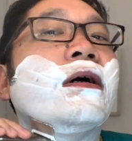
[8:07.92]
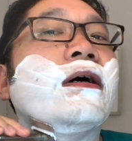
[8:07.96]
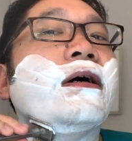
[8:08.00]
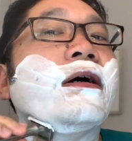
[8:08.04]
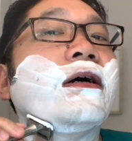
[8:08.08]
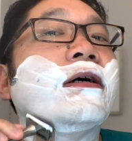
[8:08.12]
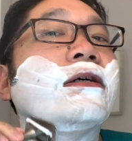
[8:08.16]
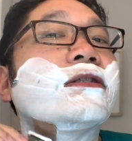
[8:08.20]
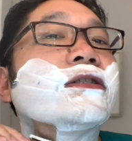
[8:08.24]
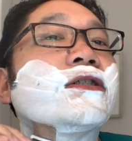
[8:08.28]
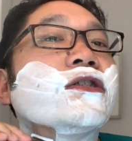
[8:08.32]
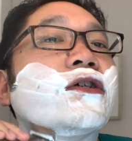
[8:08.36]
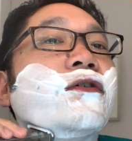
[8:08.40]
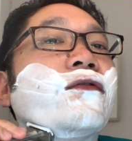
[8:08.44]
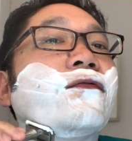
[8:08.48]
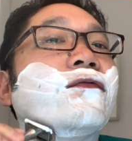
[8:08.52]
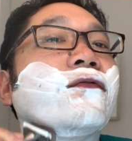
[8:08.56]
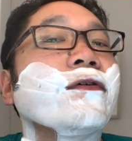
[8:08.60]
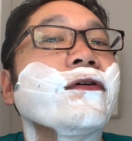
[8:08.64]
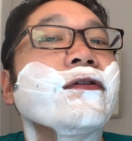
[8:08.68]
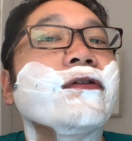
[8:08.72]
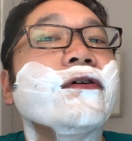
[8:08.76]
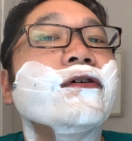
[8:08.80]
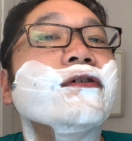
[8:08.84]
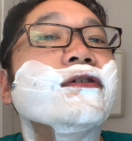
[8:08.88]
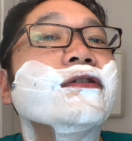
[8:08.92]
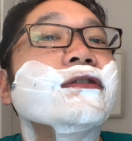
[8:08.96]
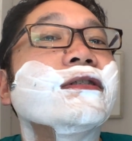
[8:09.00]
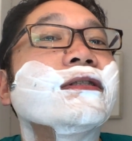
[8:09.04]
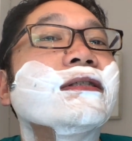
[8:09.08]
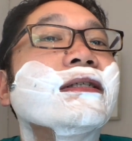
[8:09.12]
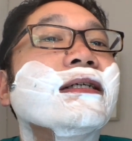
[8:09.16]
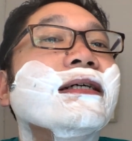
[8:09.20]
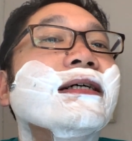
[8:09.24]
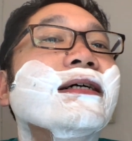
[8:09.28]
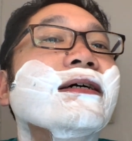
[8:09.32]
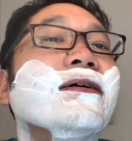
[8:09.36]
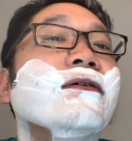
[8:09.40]
Also, for those
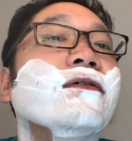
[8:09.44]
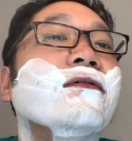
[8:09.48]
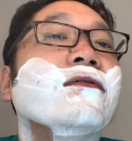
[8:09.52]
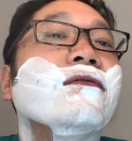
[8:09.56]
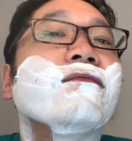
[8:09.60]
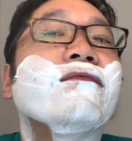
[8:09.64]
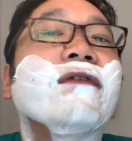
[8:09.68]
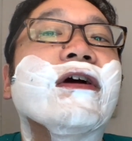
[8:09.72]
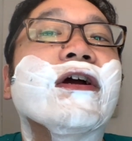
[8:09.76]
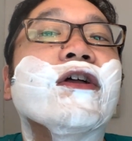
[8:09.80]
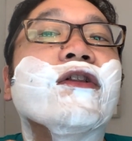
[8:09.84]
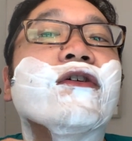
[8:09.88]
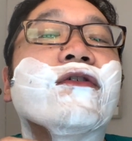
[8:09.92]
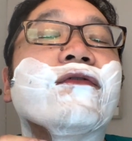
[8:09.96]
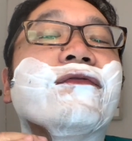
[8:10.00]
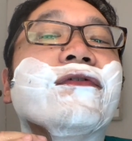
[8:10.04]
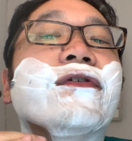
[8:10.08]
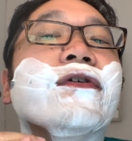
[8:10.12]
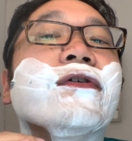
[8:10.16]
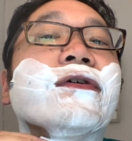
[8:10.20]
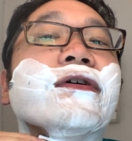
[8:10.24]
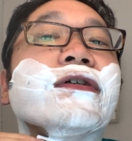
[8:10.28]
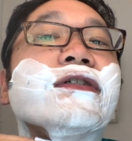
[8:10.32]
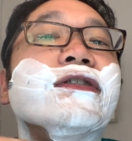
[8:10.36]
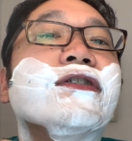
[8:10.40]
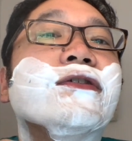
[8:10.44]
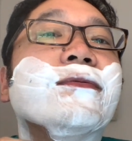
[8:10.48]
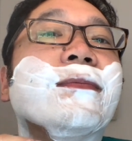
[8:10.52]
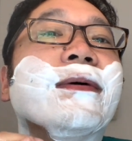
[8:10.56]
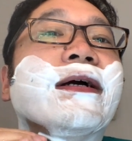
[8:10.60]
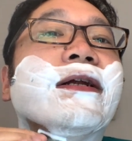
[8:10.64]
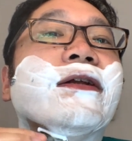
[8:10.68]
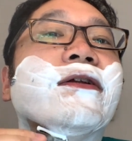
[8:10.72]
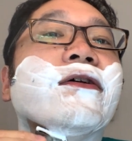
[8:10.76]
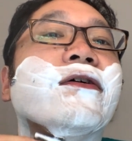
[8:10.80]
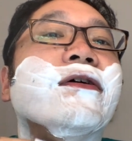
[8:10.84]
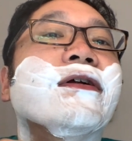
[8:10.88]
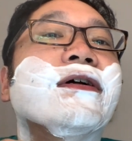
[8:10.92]
regular viewers, you
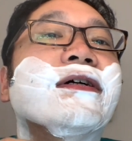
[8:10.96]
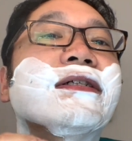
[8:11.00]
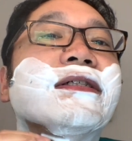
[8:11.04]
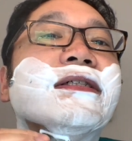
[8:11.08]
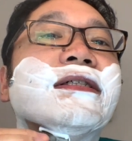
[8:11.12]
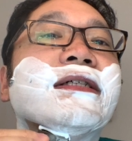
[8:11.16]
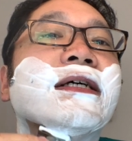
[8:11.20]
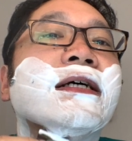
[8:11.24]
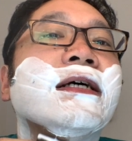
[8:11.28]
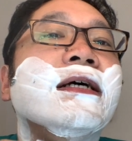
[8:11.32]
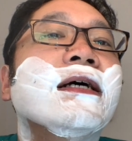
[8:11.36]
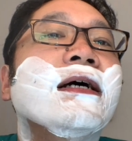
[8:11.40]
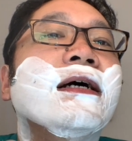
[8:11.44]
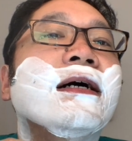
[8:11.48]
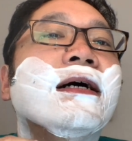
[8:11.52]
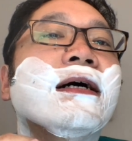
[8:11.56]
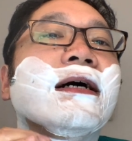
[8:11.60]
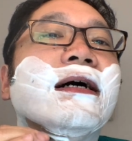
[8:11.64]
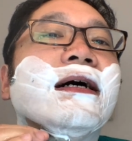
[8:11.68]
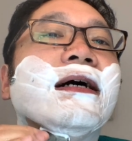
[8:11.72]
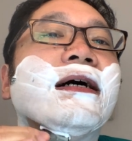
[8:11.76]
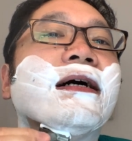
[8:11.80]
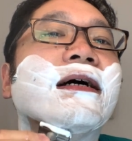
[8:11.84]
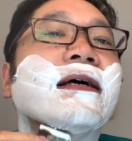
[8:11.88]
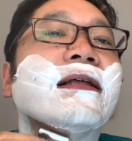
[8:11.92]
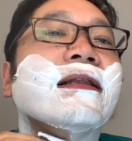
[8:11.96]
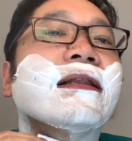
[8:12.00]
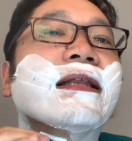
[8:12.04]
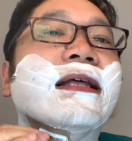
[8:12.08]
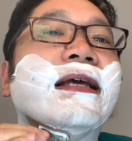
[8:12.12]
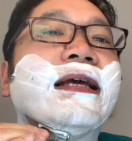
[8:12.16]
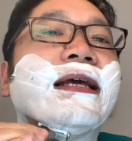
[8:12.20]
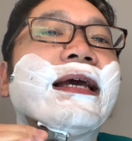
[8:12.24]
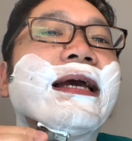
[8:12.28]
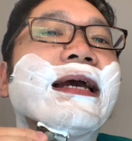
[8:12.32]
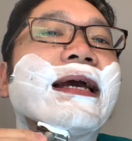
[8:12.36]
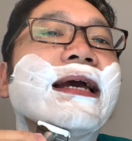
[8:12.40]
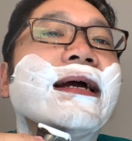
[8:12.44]
might notice the
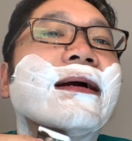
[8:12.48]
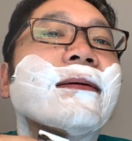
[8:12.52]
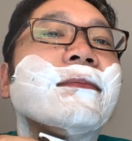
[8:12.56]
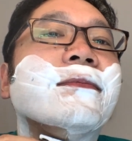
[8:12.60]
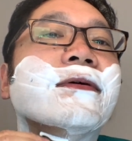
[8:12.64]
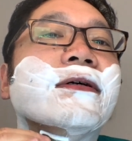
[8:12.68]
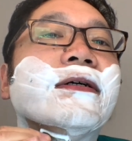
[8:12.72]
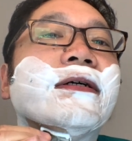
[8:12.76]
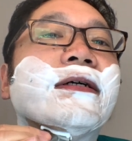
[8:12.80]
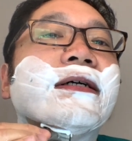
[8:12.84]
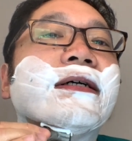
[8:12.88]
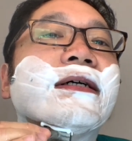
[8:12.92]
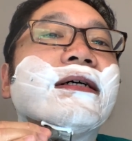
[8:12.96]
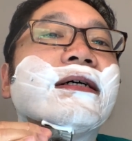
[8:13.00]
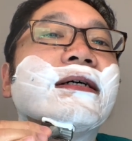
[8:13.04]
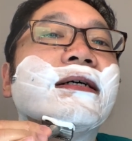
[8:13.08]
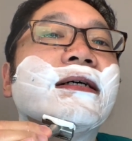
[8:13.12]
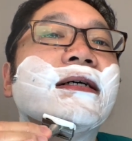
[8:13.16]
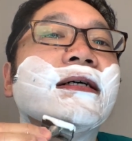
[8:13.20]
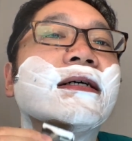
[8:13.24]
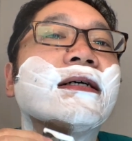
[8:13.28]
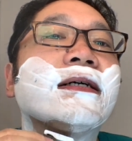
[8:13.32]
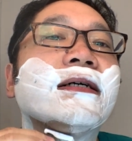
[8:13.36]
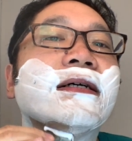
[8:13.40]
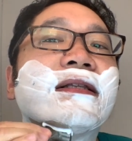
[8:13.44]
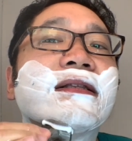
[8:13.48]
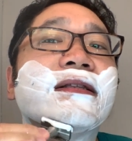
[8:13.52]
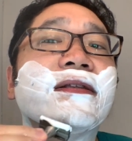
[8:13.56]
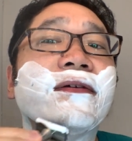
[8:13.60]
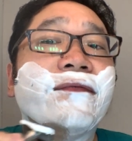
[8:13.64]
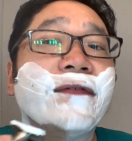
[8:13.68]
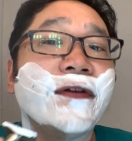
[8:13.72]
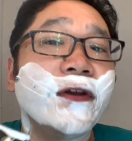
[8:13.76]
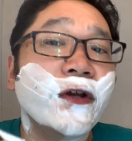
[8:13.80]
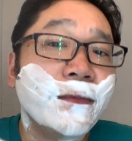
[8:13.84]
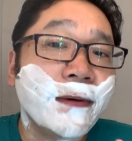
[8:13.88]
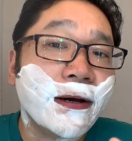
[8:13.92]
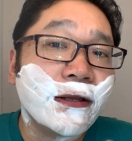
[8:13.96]

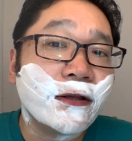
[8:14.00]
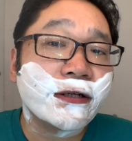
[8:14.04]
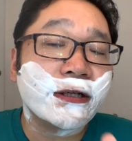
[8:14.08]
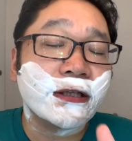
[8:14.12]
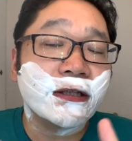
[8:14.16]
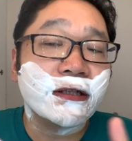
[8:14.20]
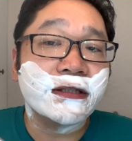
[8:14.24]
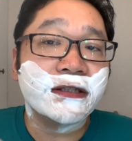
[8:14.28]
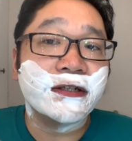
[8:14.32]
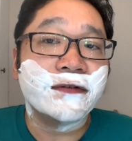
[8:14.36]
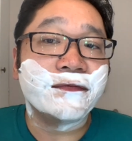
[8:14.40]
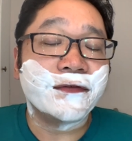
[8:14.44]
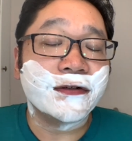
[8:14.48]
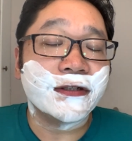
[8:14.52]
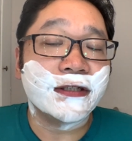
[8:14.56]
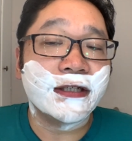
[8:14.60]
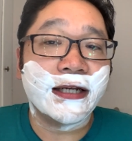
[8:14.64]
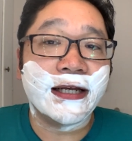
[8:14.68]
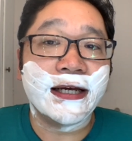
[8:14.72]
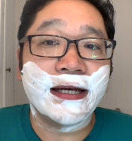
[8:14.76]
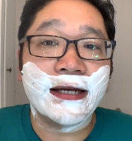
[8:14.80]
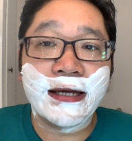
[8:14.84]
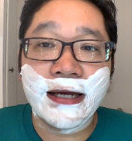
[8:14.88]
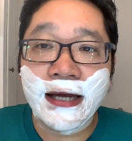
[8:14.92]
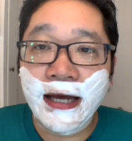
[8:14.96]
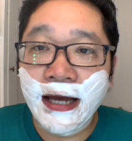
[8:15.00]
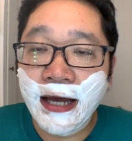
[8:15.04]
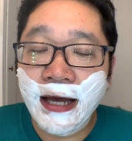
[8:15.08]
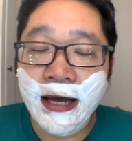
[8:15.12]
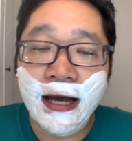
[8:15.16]
video might look a little different today.